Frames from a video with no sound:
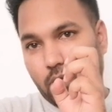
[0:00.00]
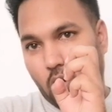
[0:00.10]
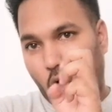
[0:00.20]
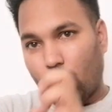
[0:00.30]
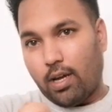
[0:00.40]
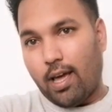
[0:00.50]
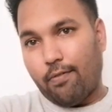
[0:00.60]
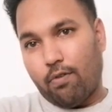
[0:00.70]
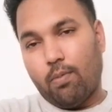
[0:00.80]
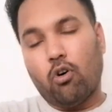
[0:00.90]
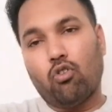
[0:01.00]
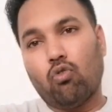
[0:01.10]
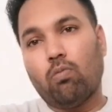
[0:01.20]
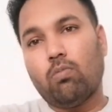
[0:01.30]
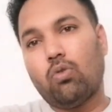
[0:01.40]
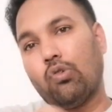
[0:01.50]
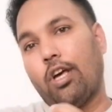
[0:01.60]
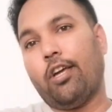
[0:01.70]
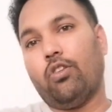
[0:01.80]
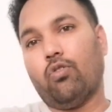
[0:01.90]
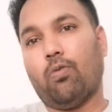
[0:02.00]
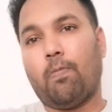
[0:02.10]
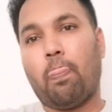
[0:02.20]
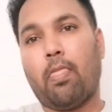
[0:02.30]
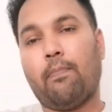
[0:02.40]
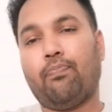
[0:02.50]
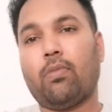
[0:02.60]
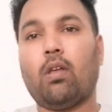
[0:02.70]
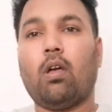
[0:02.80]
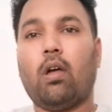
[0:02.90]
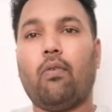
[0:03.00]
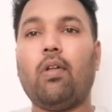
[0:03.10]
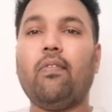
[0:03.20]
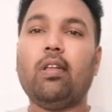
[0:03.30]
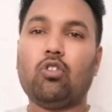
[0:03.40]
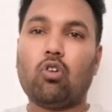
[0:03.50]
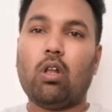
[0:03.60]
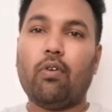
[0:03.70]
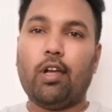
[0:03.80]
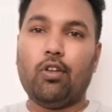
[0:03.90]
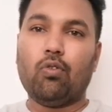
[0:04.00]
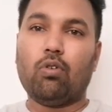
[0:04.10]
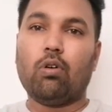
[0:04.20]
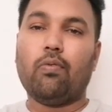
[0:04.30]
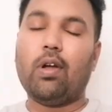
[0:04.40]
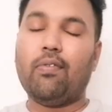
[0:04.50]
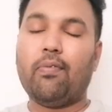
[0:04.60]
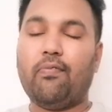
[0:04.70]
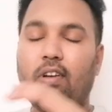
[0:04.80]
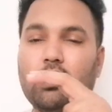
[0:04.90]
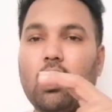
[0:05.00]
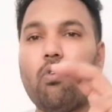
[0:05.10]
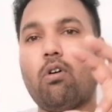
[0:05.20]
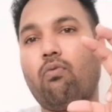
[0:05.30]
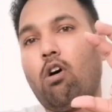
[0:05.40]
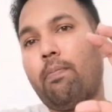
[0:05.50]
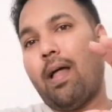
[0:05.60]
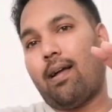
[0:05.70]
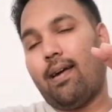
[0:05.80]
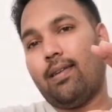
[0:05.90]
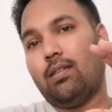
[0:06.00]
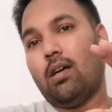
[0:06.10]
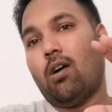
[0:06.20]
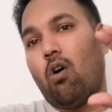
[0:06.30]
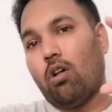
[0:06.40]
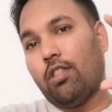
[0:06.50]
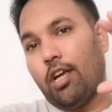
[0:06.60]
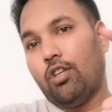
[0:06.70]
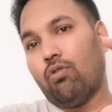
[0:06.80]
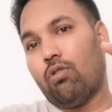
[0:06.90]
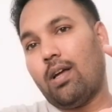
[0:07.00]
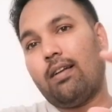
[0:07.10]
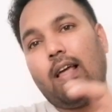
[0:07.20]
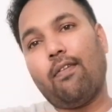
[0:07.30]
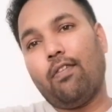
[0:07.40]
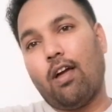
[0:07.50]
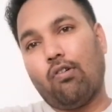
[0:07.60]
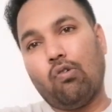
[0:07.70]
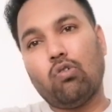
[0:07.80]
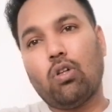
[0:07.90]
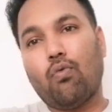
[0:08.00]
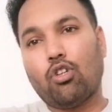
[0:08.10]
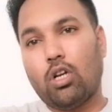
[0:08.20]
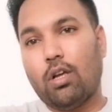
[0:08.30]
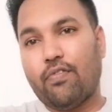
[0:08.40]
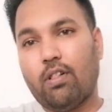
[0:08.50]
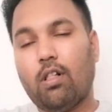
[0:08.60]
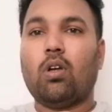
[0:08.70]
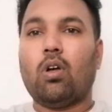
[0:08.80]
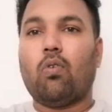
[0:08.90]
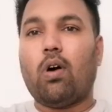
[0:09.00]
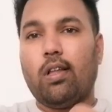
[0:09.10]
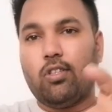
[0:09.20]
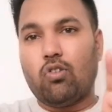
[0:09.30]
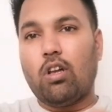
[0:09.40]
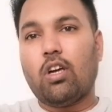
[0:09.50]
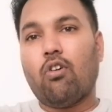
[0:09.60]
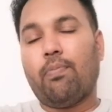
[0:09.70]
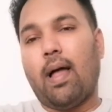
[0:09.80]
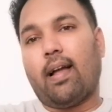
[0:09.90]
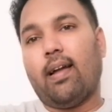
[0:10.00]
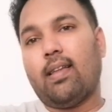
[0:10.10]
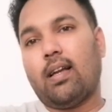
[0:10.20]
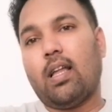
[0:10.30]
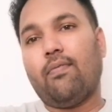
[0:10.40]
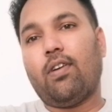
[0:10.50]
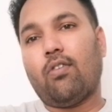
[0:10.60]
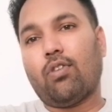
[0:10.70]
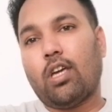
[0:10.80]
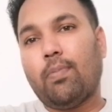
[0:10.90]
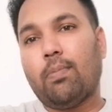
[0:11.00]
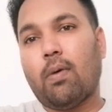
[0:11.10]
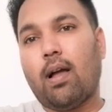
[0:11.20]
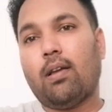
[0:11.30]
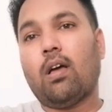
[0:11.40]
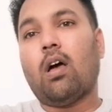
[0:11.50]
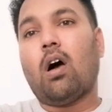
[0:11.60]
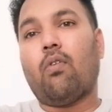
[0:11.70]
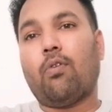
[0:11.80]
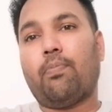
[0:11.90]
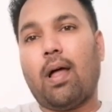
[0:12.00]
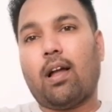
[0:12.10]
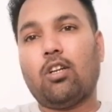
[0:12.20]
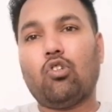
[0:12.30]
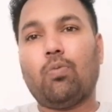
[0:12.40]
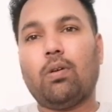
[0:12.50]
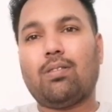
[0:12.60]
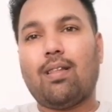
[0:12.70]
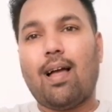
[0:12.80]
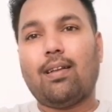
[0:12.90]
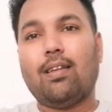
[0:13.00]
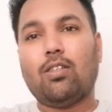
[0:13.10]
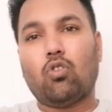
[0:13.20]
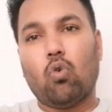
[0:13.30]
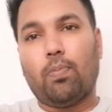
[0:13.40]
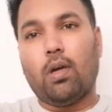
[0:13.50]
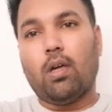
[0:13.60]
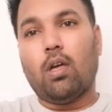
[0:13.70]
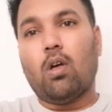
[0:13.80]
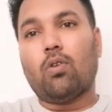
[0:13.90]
hot air from our room to the indoor. When we install our indoor, when we fix our wall bracket on the indoor, that time we have to use the water level. While installing our bracket, that time we have to keep in mind our bracket should be slightly slopey